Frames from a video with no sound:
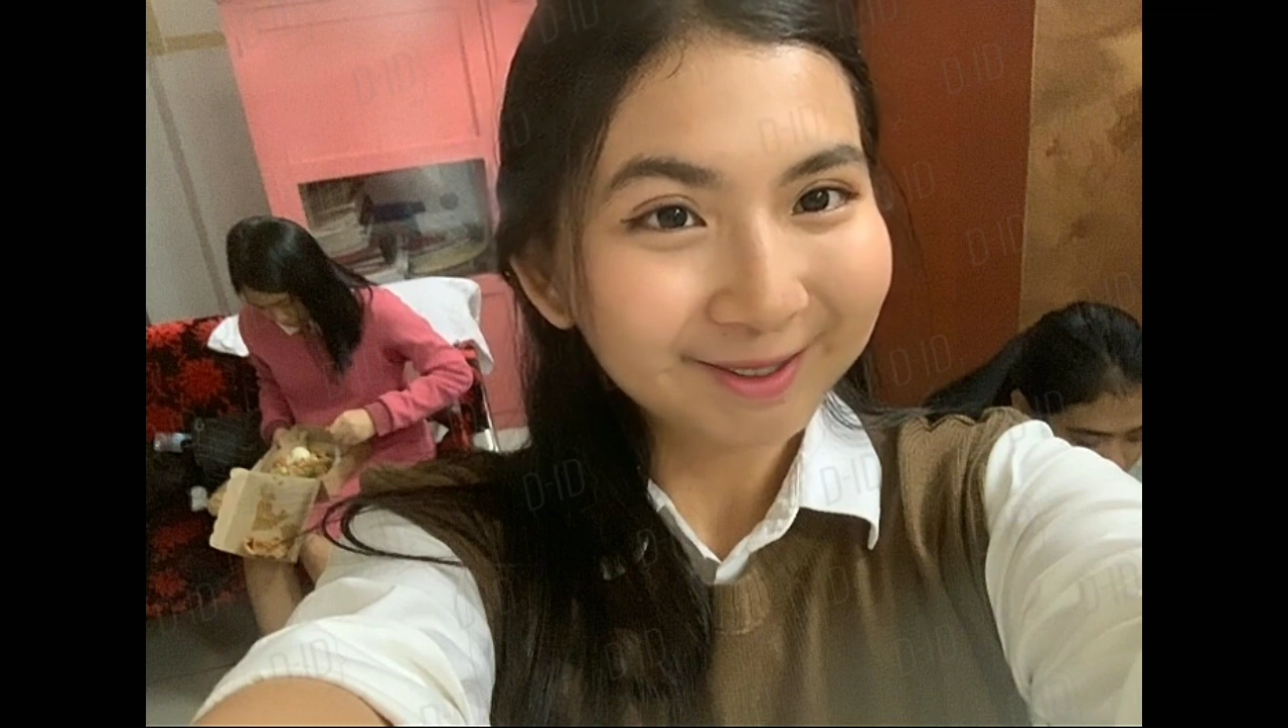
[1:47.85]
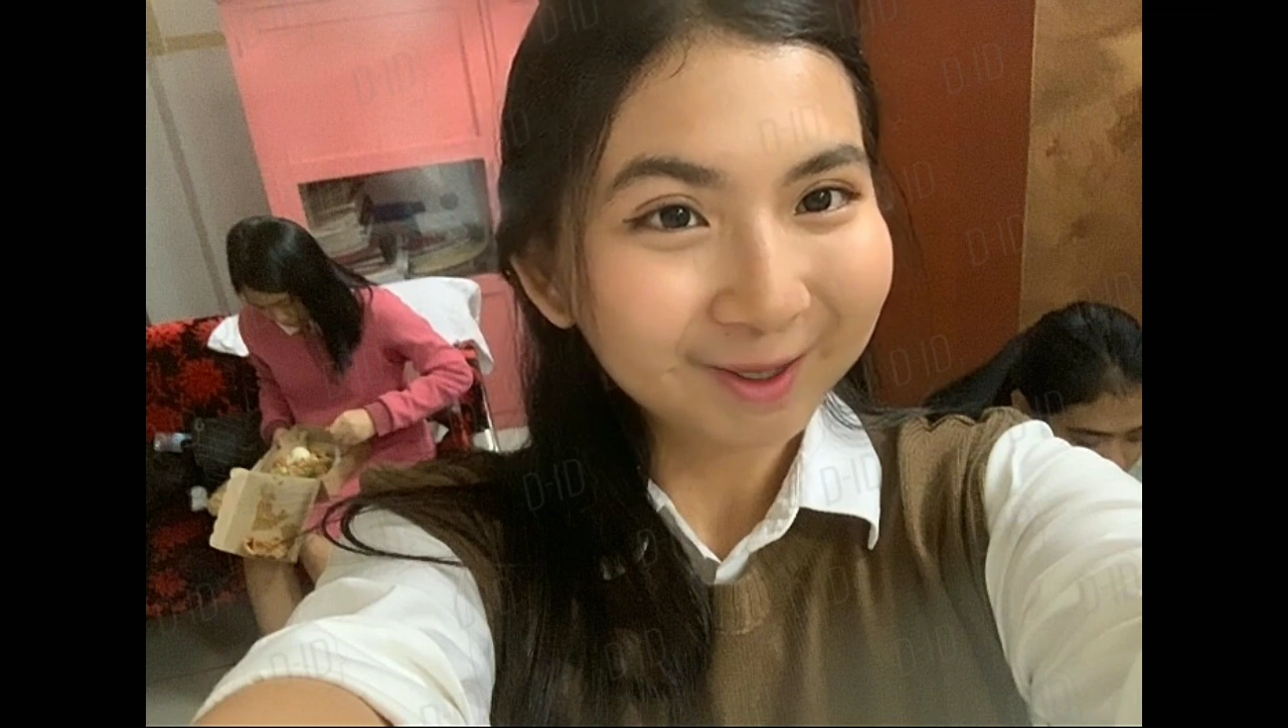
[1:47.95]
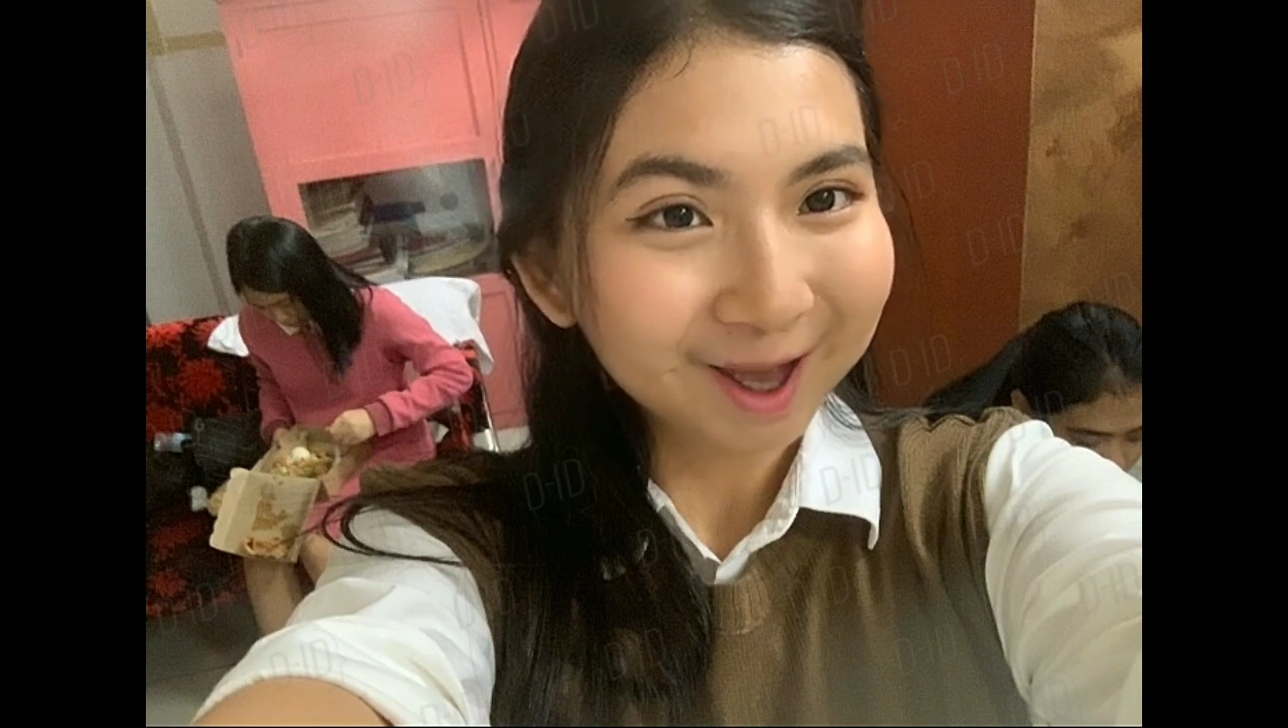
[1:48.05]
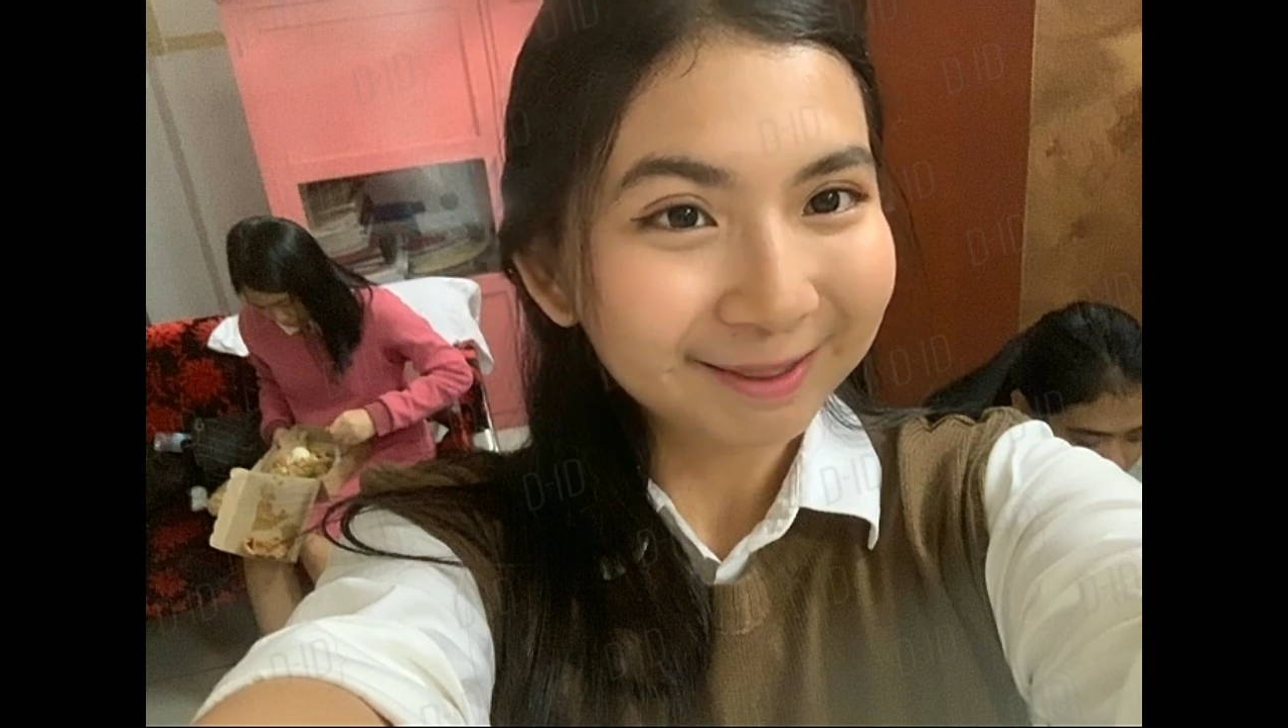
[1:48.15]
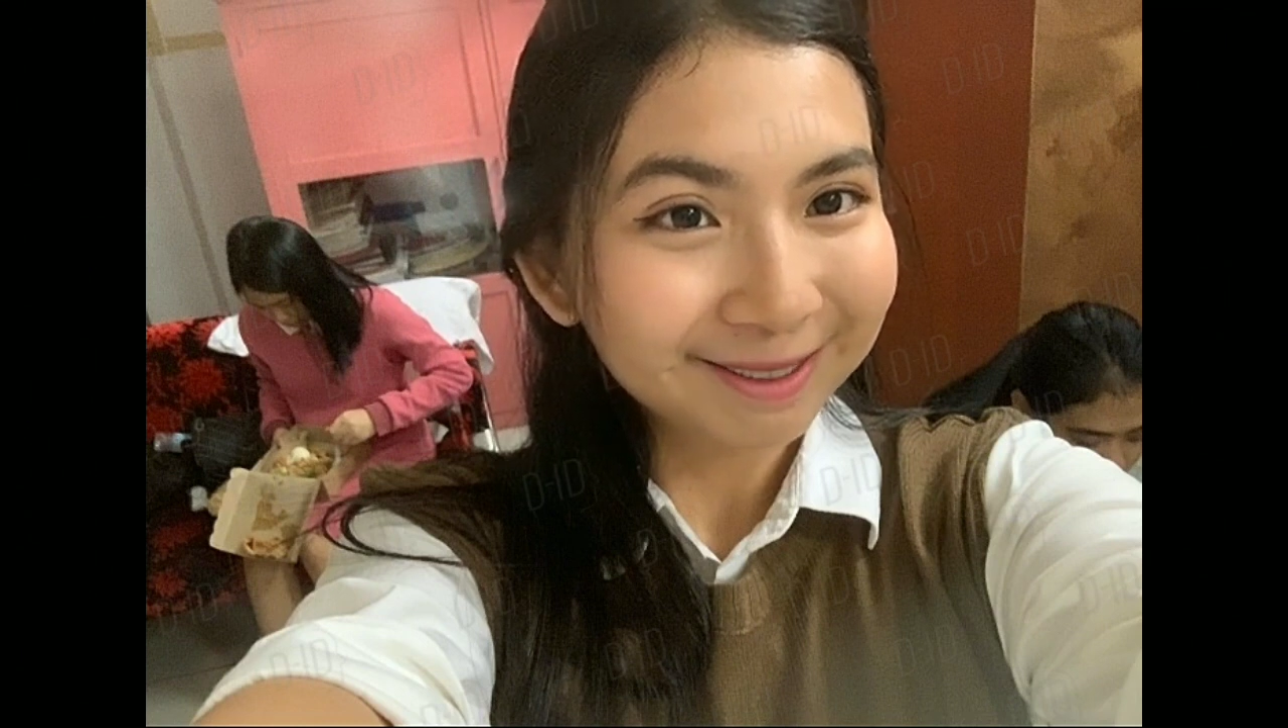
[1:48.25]

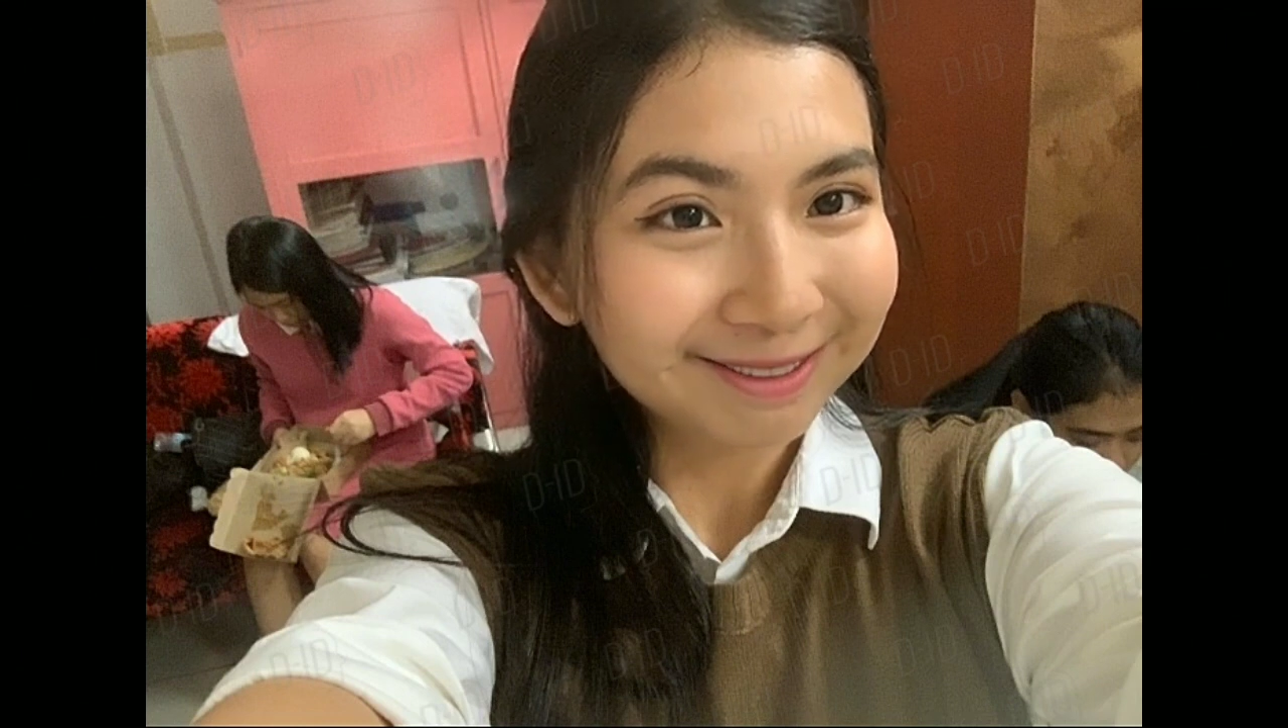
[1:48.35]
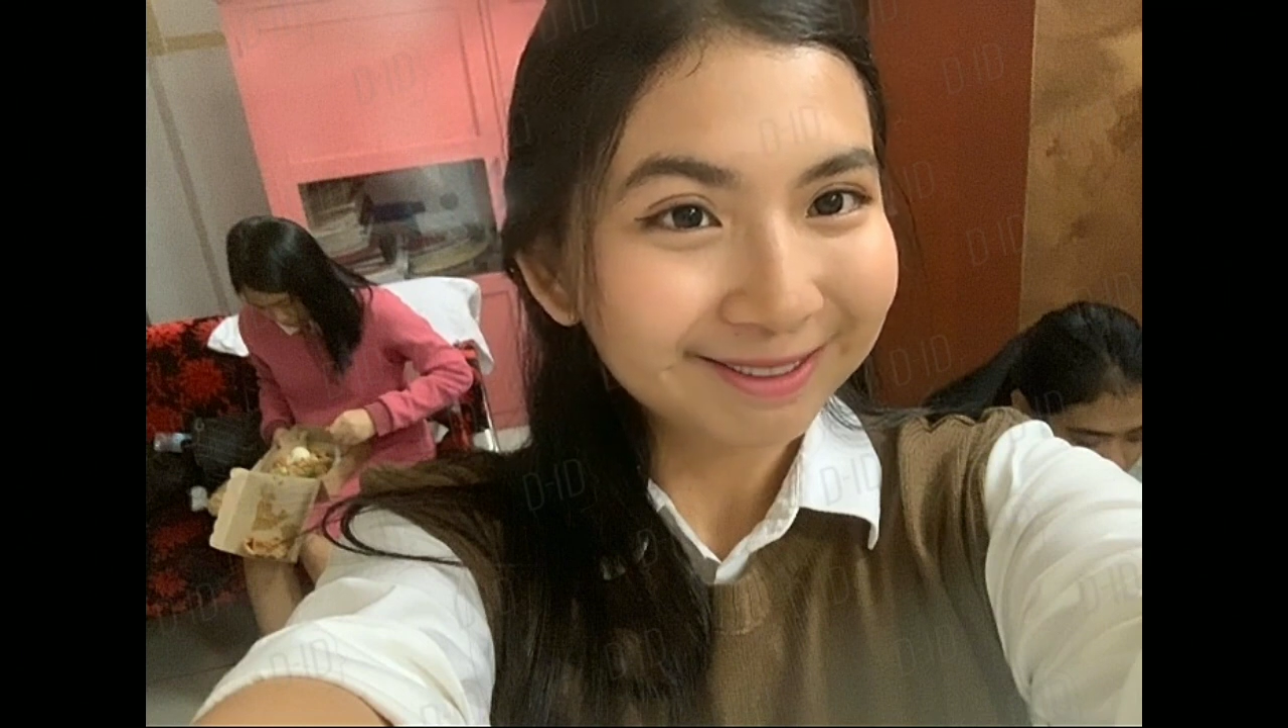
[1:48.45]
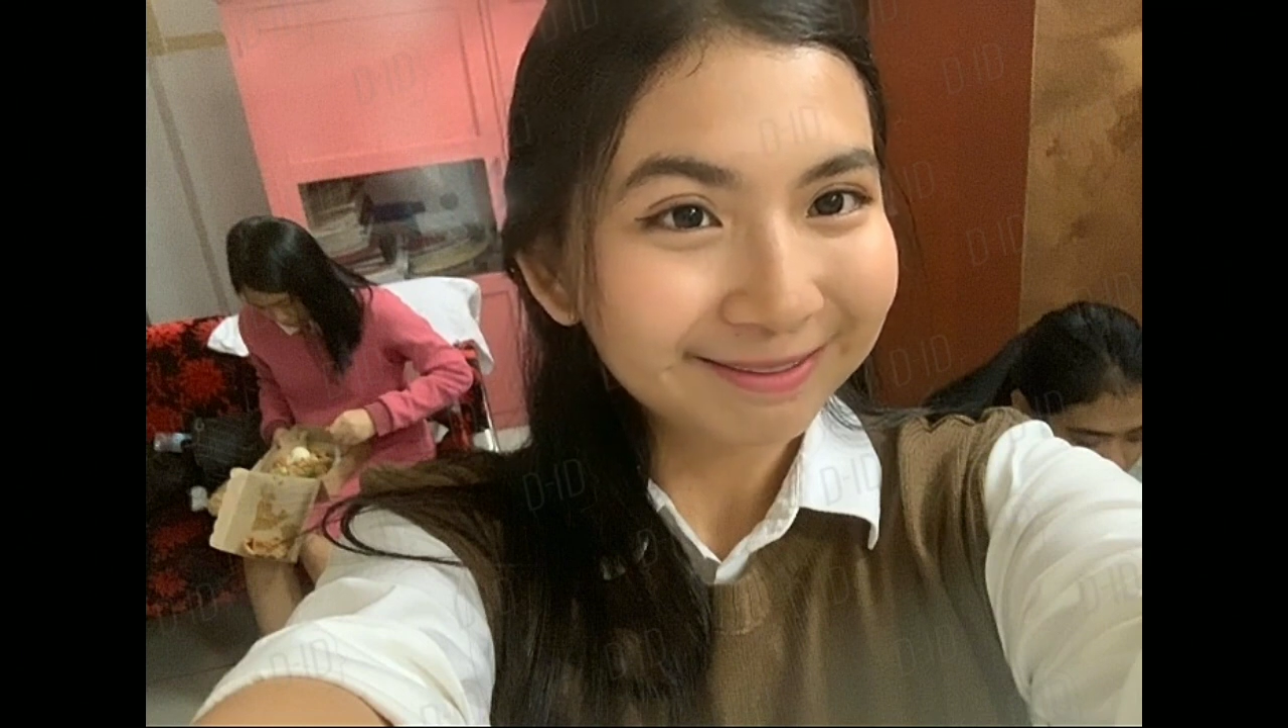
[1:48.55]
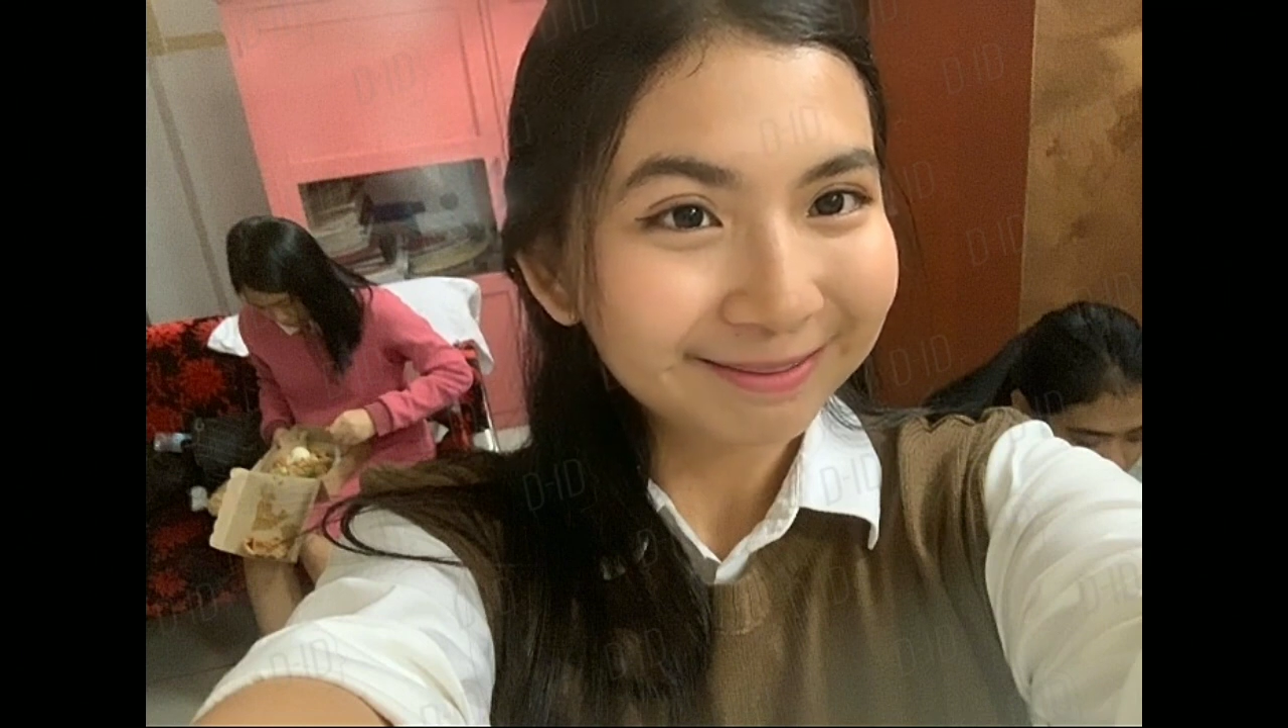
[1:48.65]
requirements.